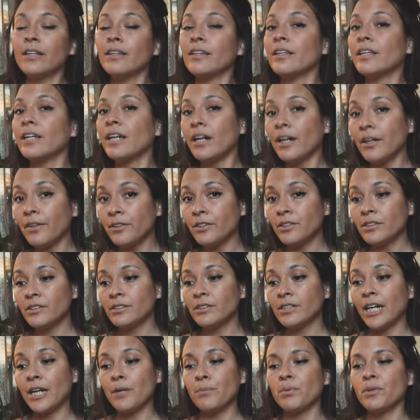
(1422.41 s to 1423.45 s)
The other
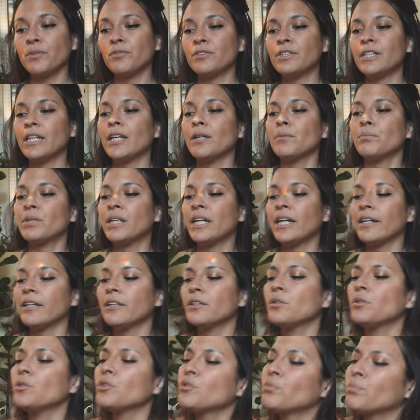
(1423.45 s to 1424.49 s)
type of tape that I
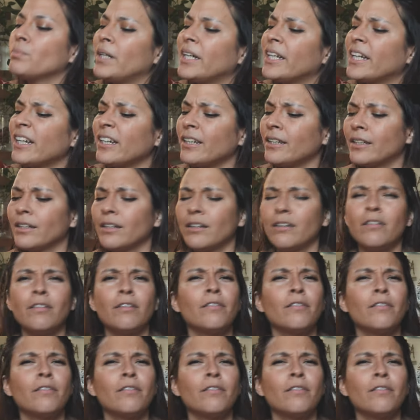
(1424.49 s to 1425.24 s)
use, but I